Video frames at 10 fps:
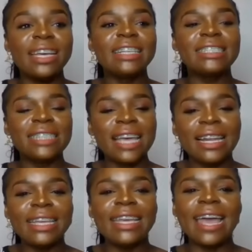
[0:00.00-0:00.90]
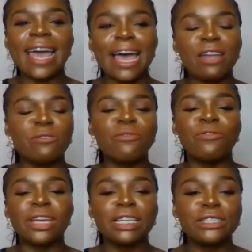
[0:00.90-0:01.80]
Shelly-Ann
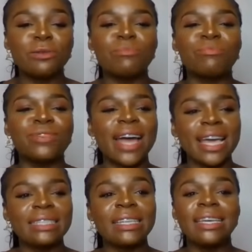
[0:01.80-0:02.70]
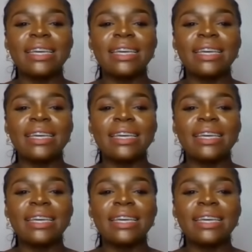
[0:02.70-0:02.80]
Fraser-Pryce